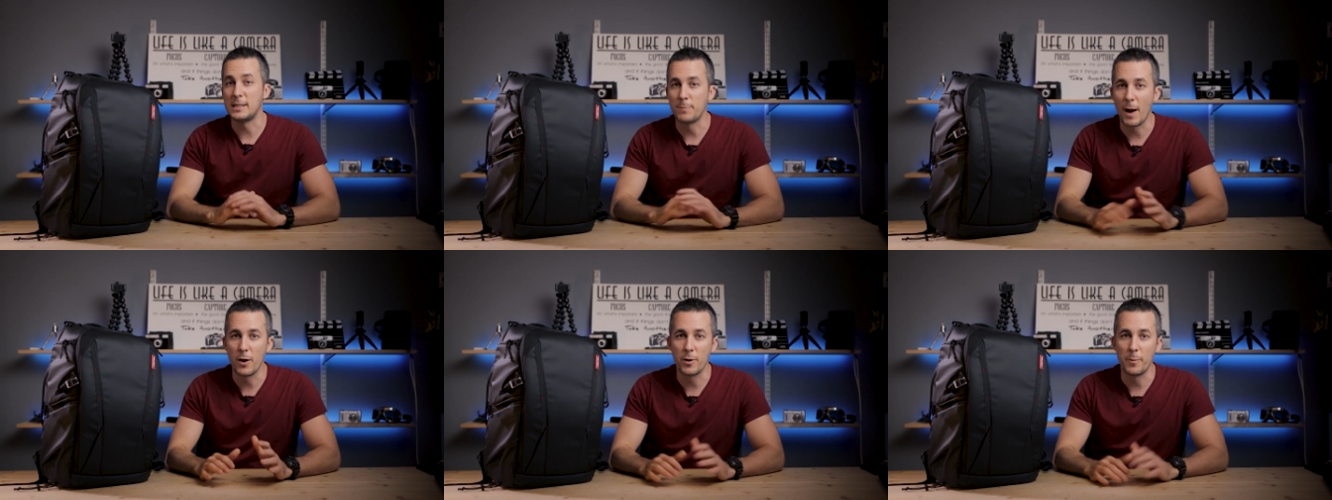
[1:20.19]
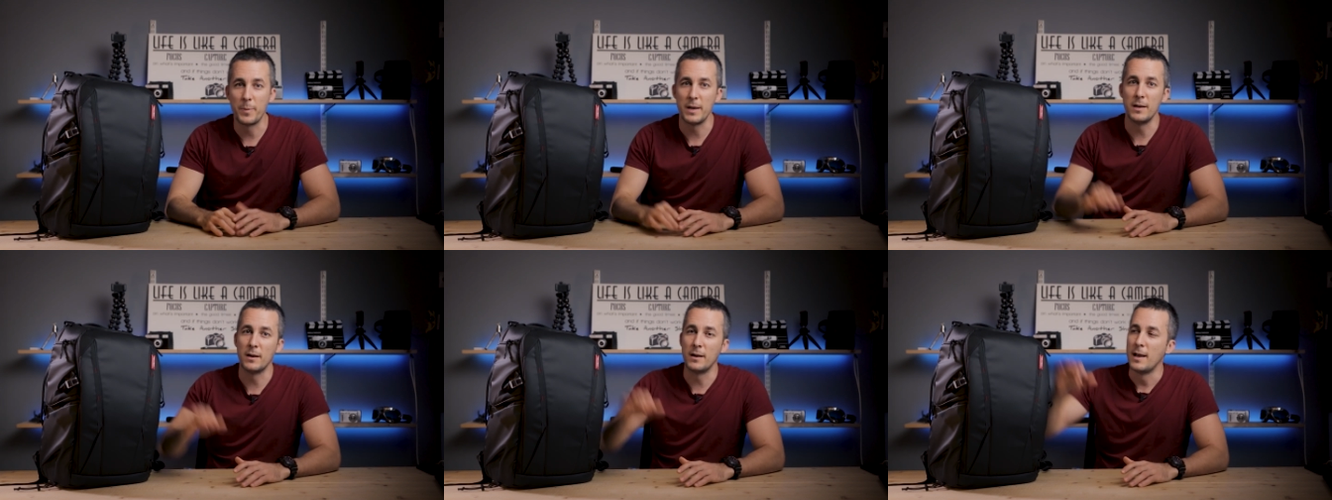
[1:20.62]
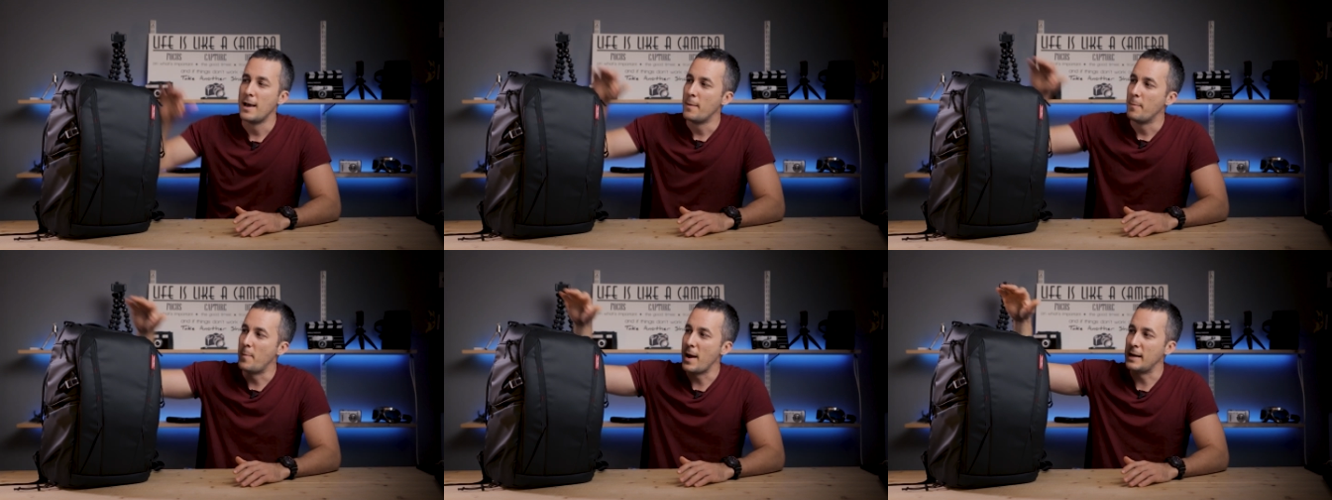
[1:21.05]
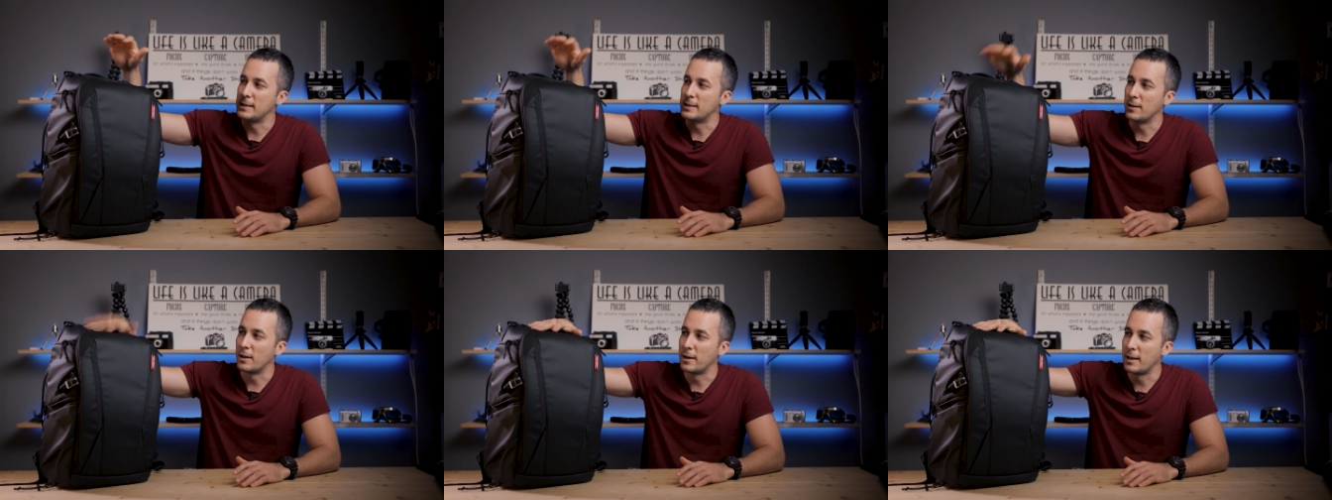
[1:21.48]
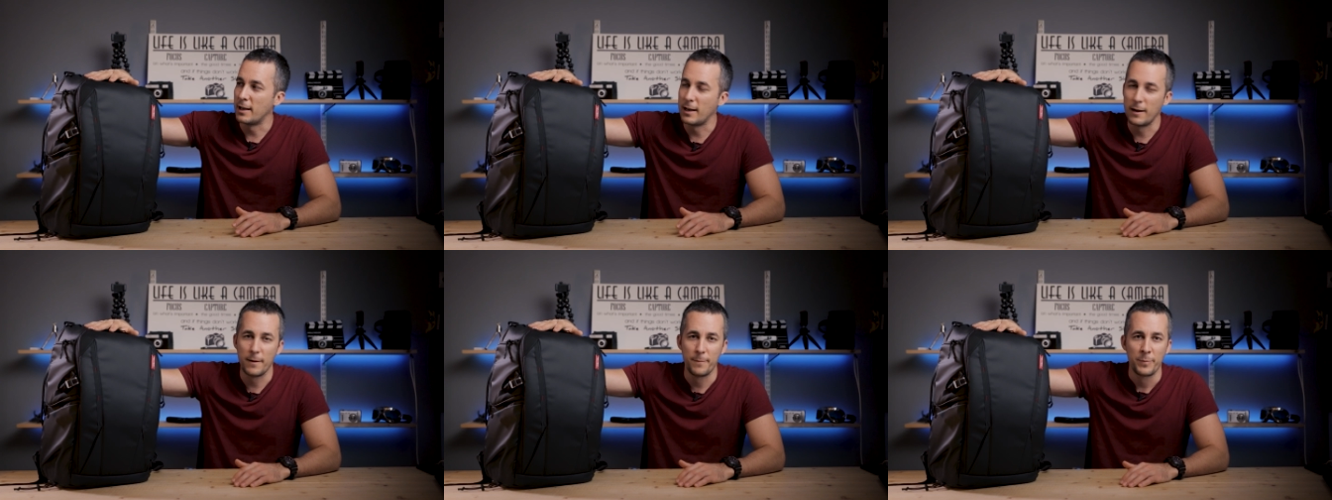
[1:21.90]
it's my own opinion based on
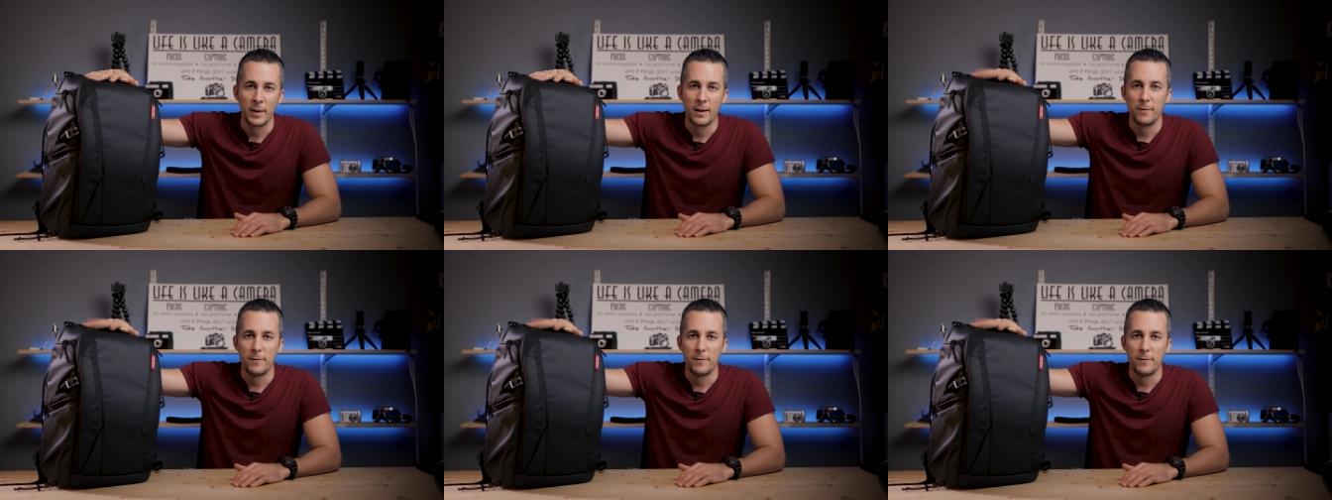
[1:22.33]
uh,